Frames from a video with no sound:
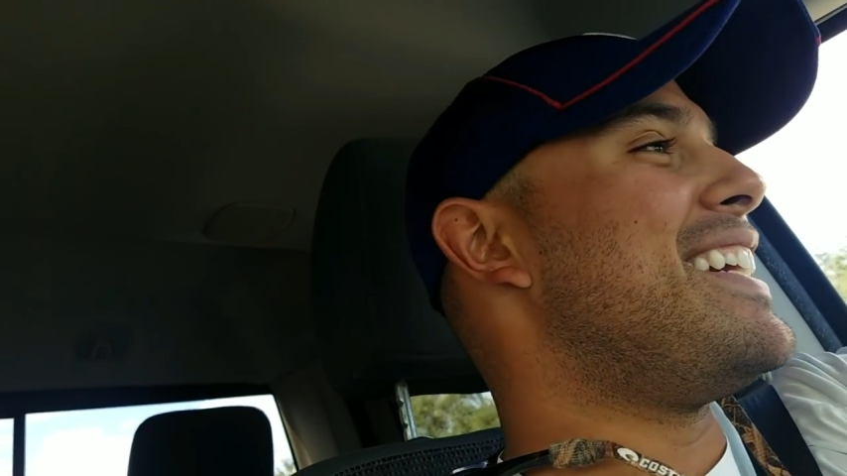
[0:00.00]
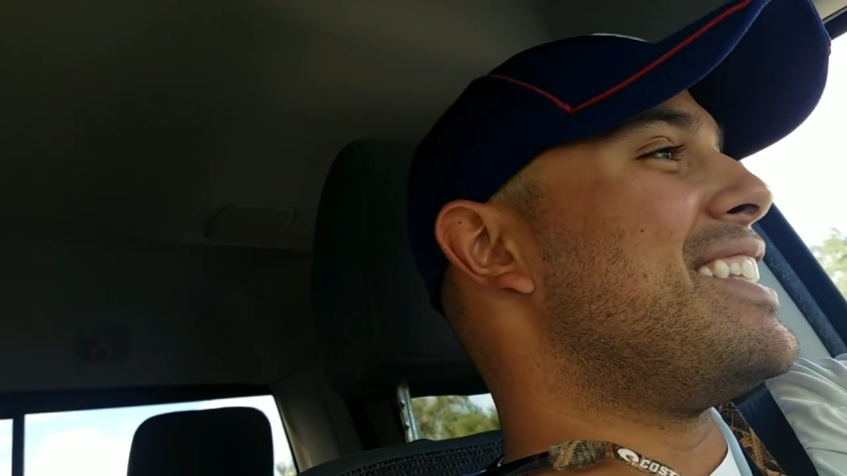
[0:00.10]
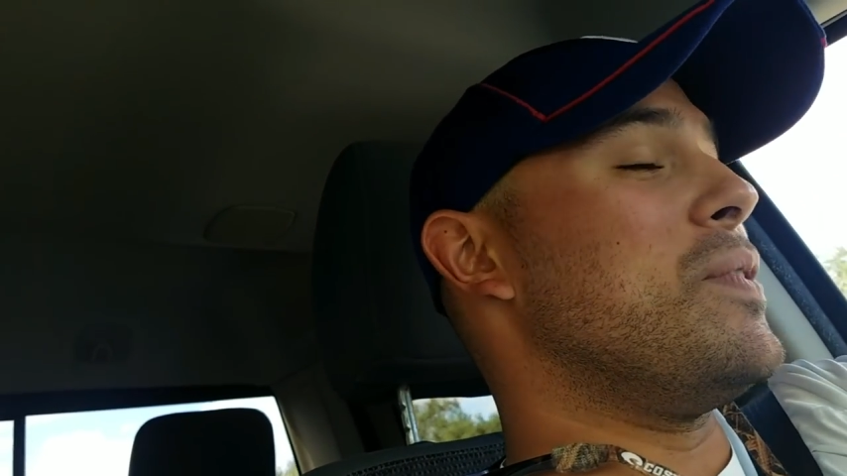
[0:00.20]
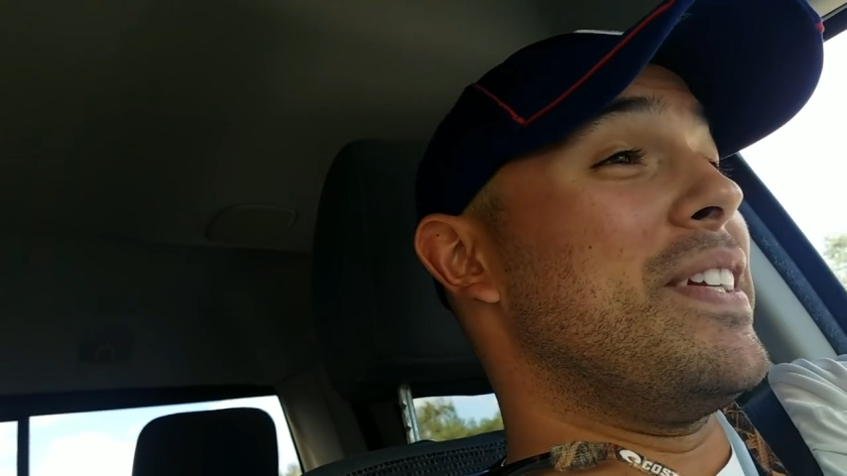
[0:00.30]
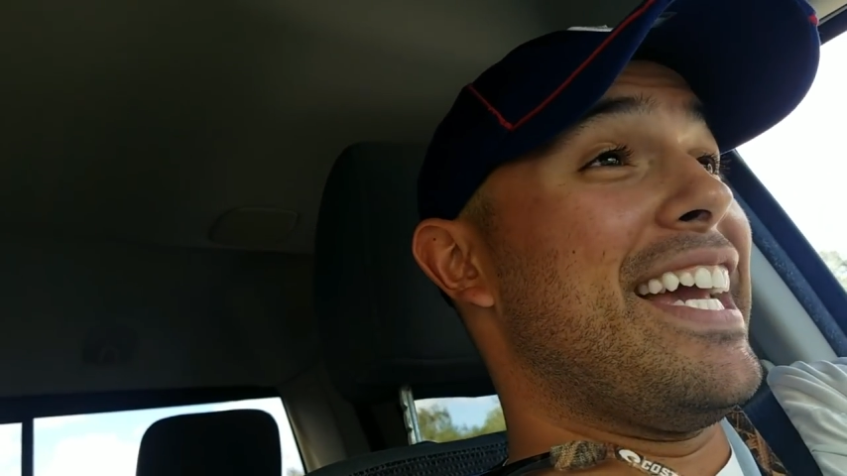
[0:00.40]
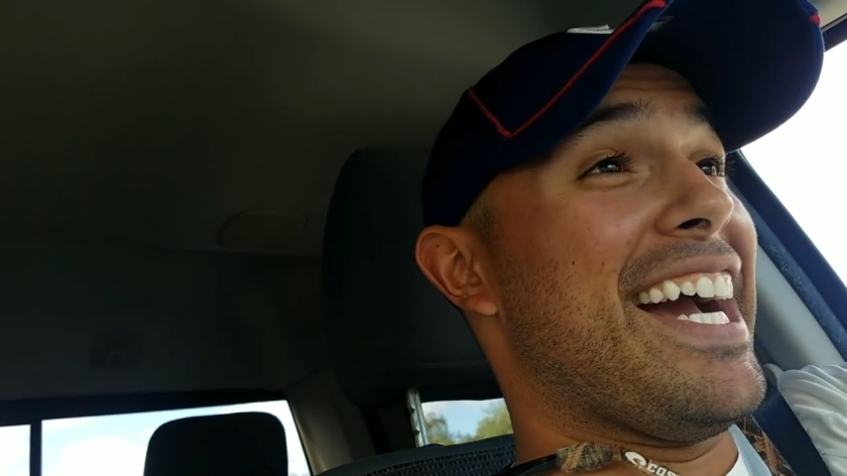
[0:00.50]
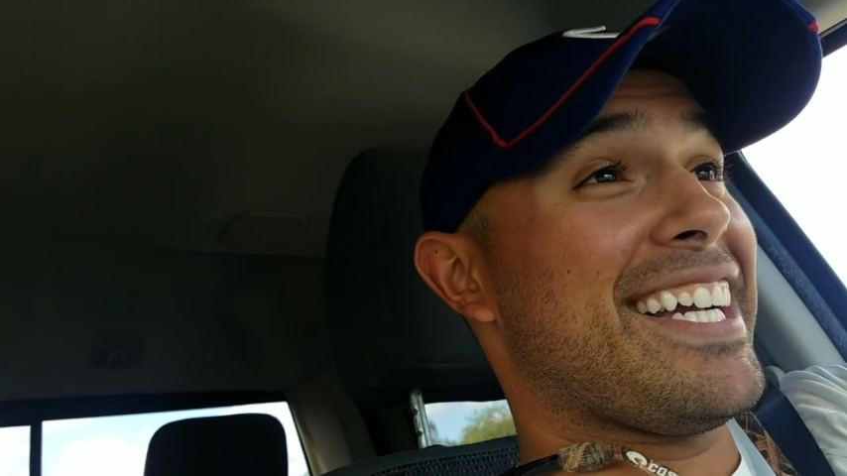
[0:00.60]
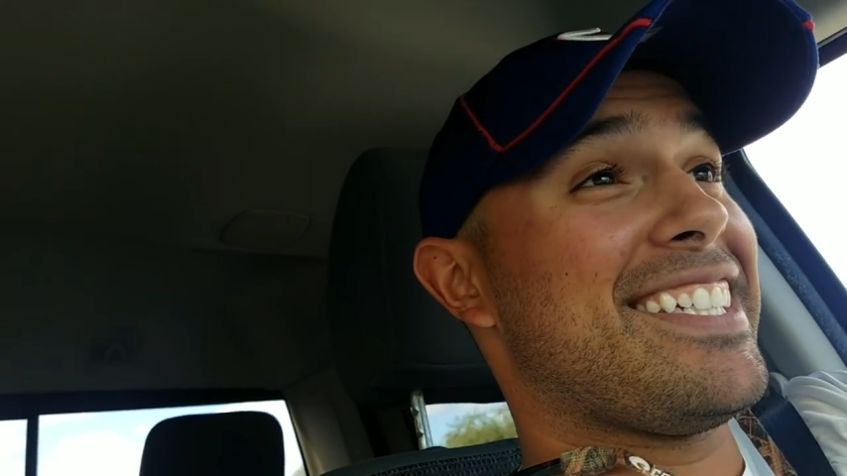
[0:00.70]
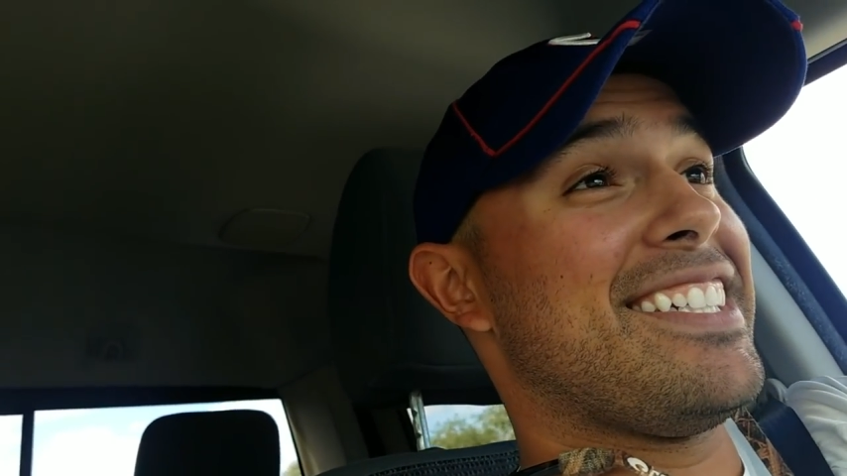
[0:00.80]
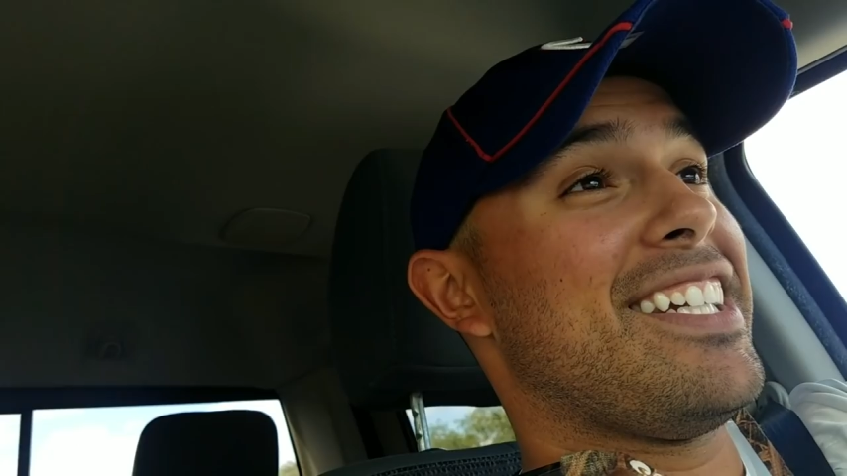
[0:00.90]
get the
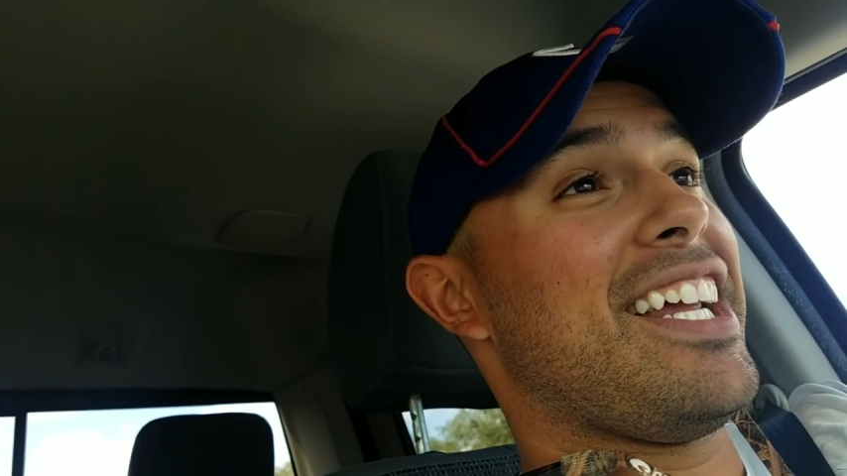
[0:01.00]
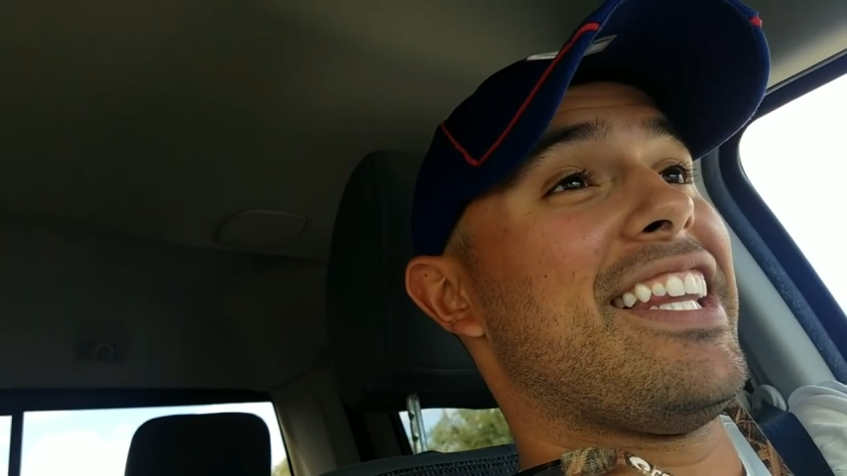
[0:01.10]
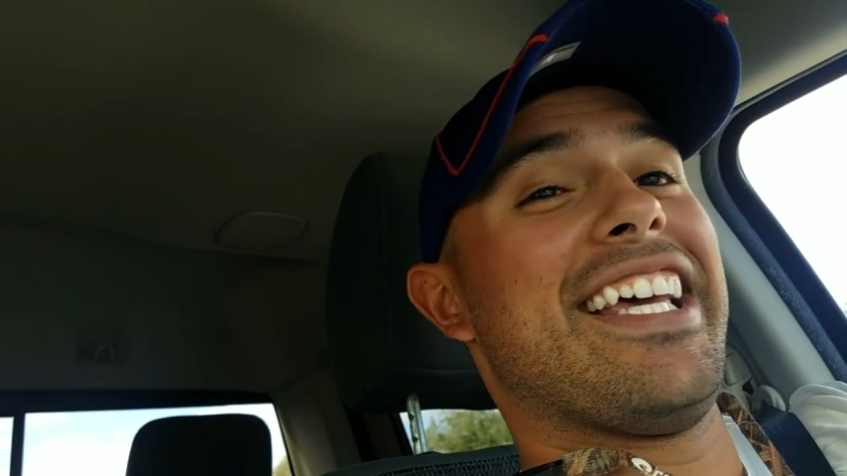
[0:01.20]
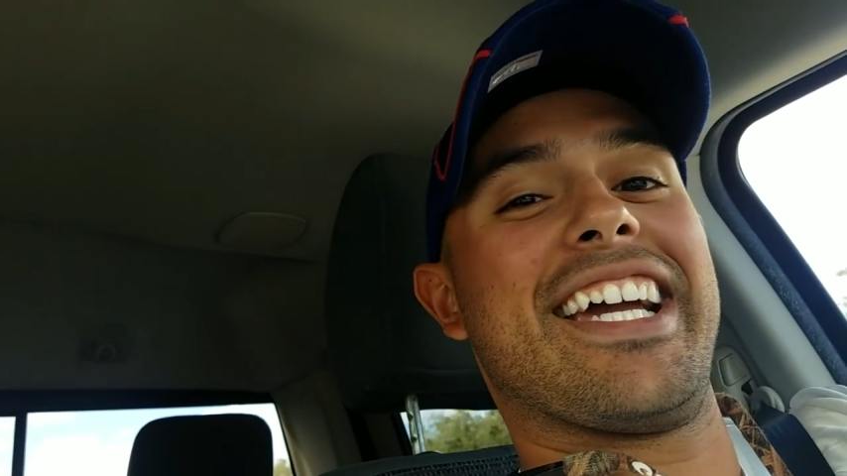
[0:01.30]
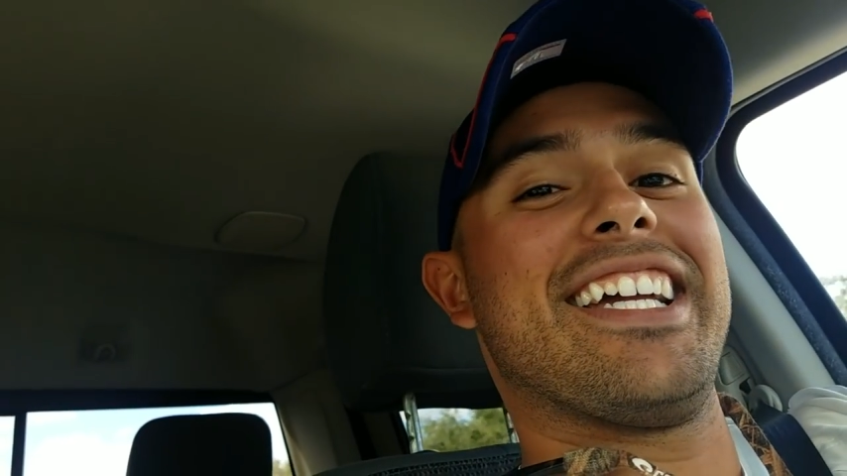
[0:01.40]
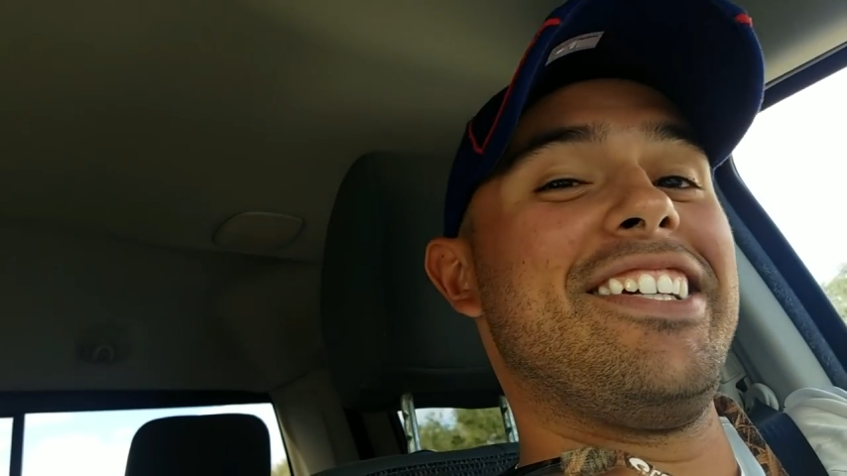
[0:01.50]
reaction and like